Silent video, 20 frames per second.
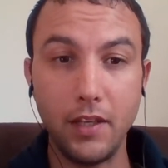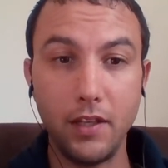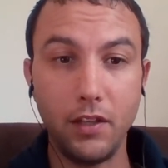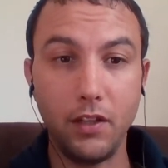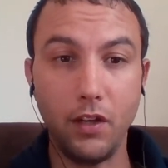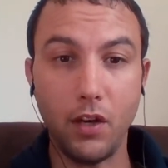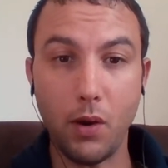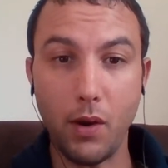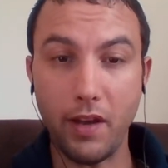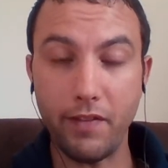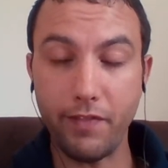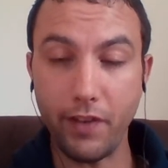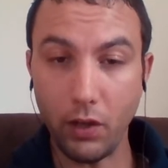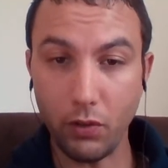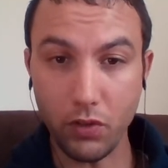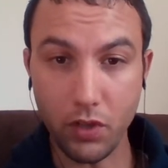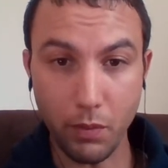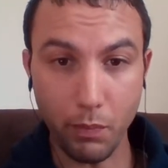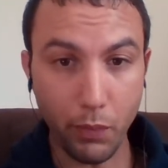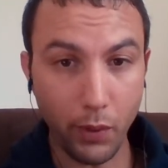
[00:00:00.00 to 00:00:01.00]
I
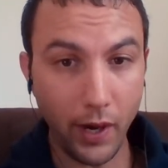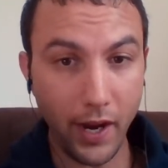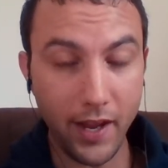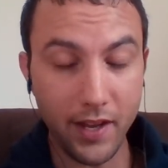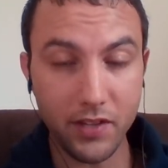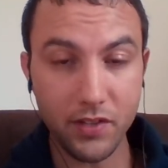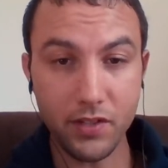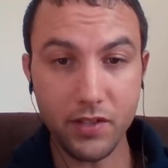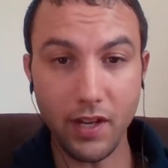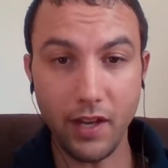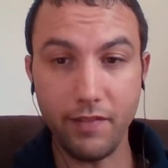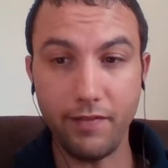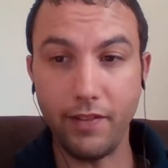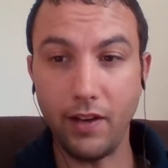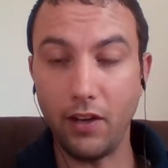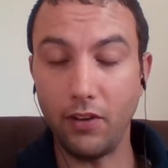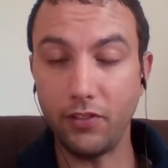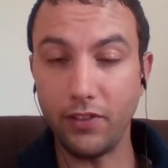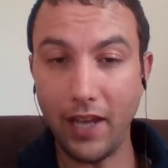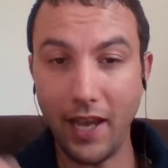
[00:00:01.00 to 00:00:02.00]
felt depressed, I
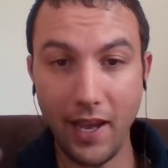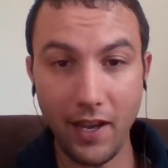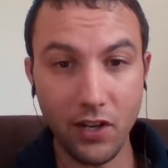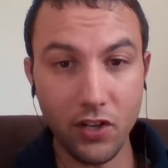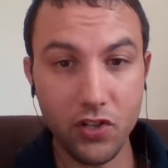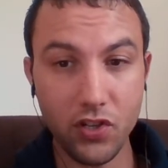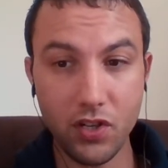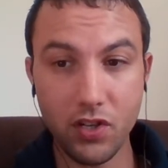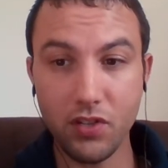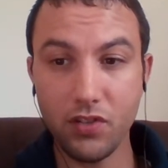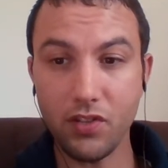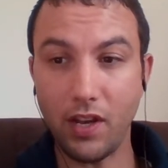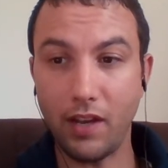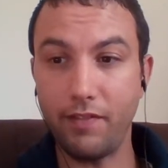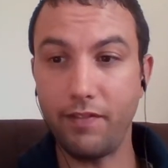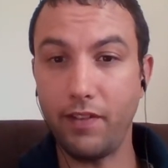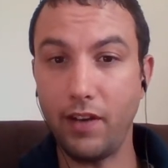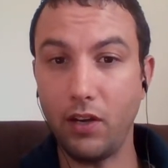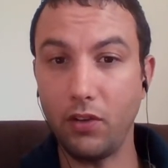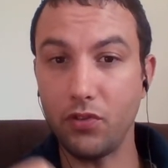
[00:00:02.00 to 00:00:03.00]
felt anxious, I
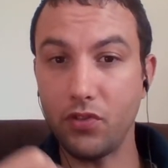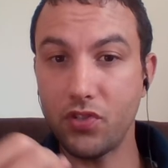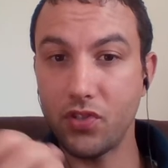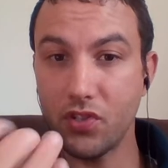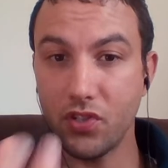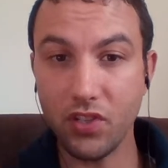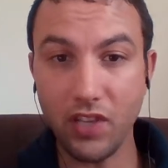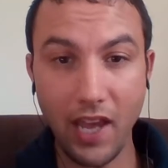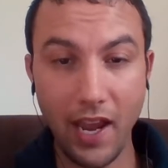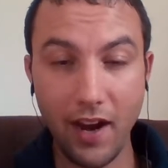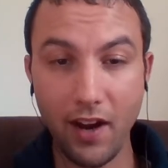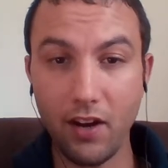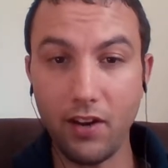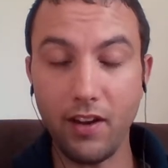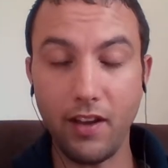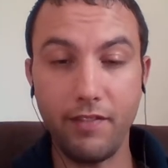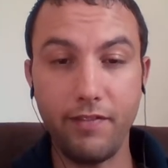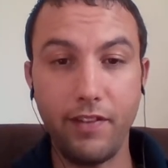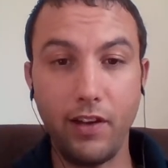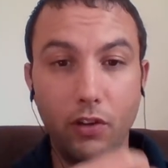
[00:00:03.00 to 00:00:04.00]
felt scared,
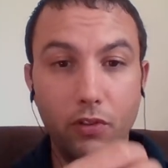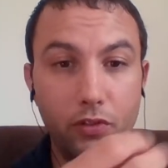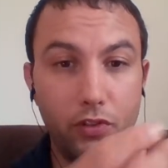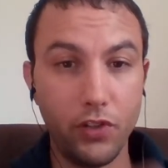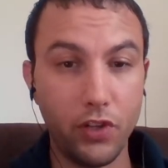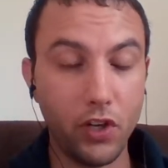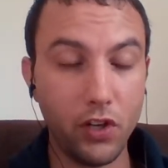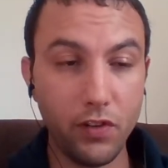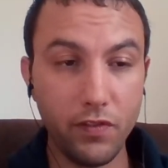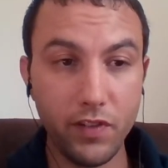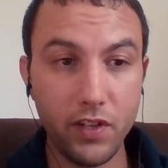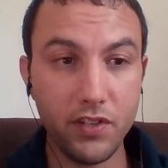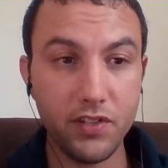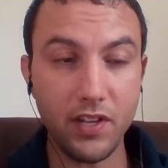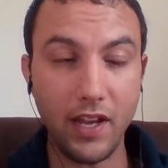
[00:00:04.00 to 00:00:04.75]
I felt nervous.